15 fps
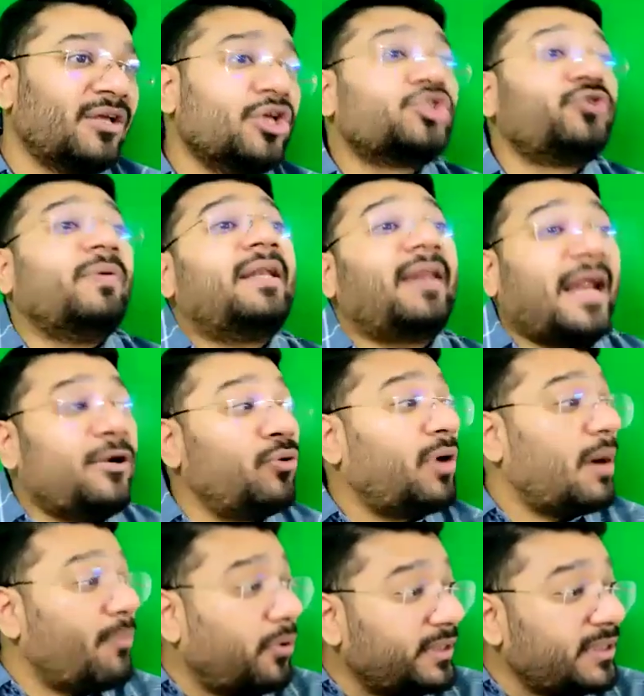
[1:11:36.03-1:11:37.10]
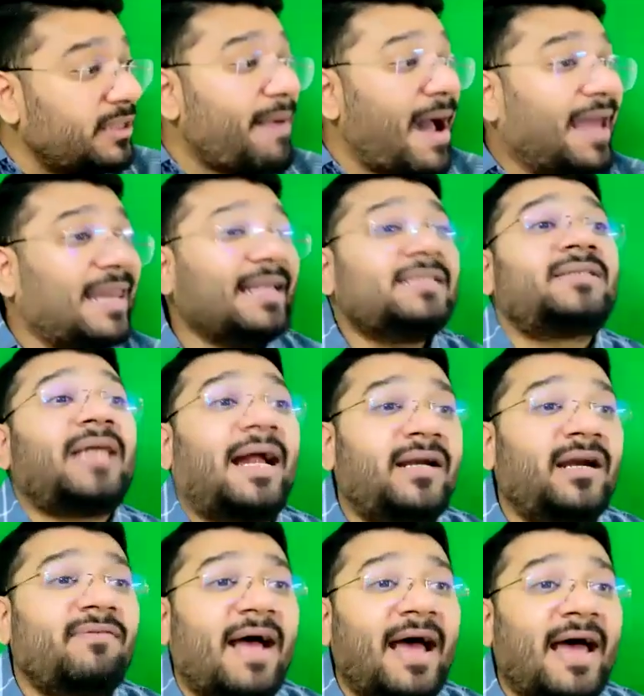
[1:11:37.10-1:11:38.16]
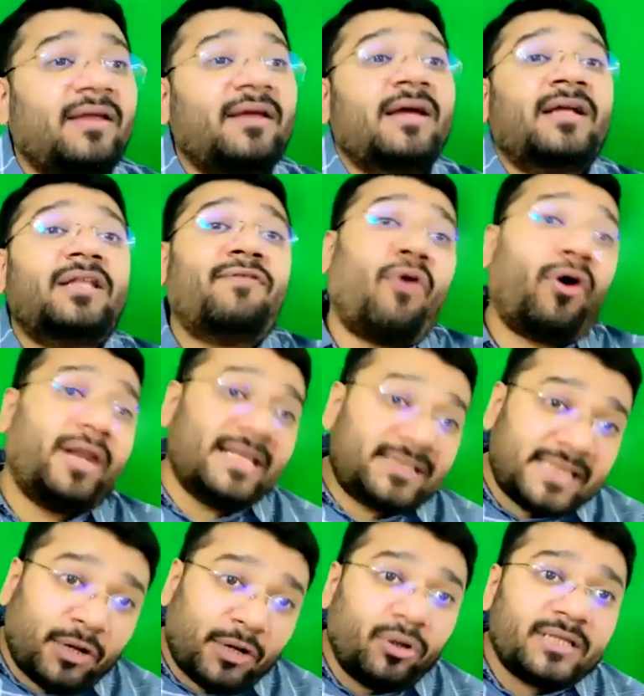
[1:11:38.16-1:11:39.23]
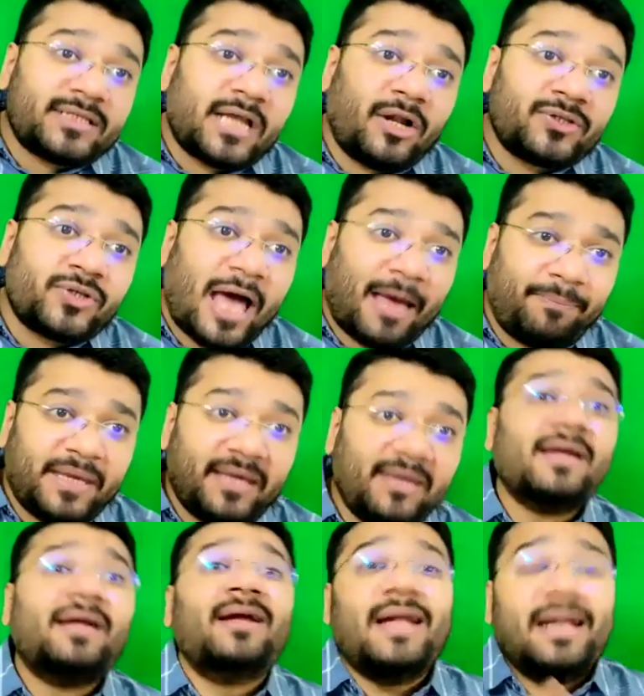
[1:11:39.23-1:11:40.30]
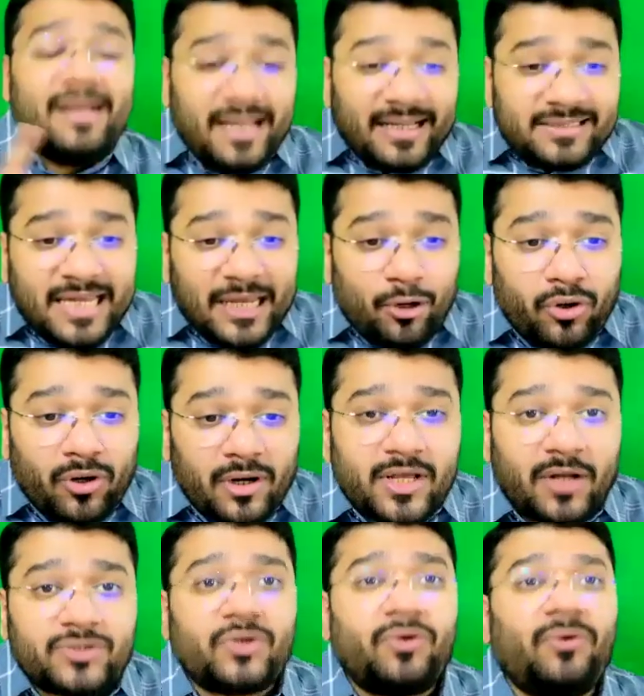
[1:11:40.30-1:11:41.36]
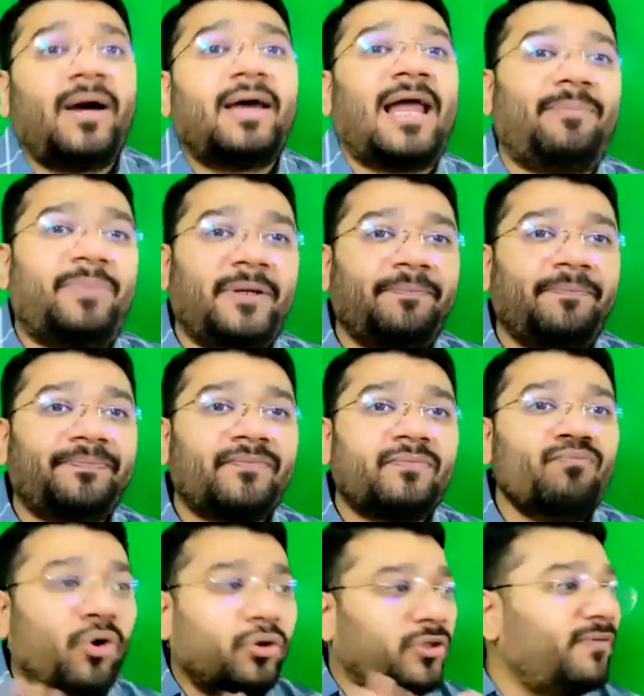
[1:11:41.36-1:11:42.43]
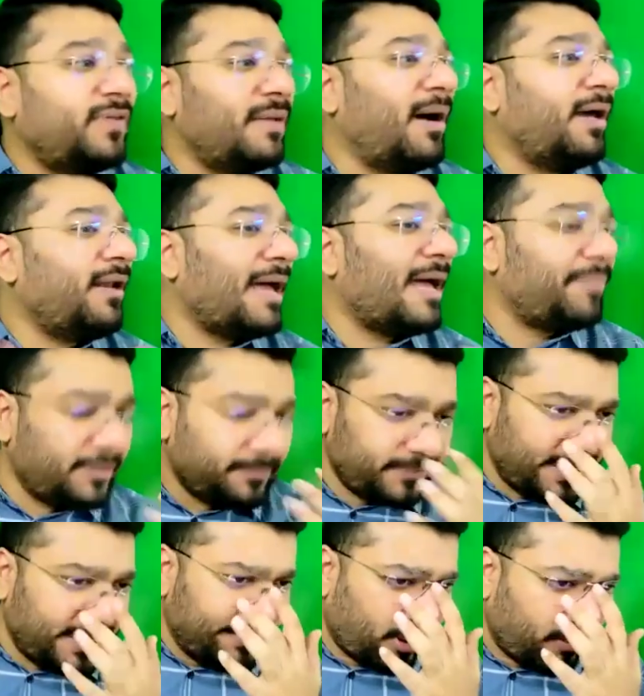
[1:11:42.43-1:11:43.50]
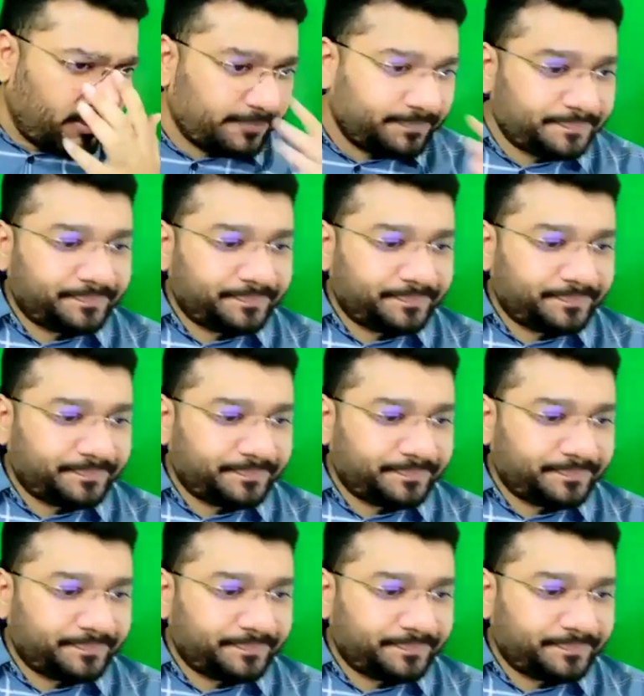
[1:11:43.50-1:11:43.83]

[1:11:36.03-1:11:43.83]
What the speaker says: So we try to come out with a balanced standard where the foreign stakeholders are also happy, Indian stakeholders also are happy. Both of them are happy. Any problem?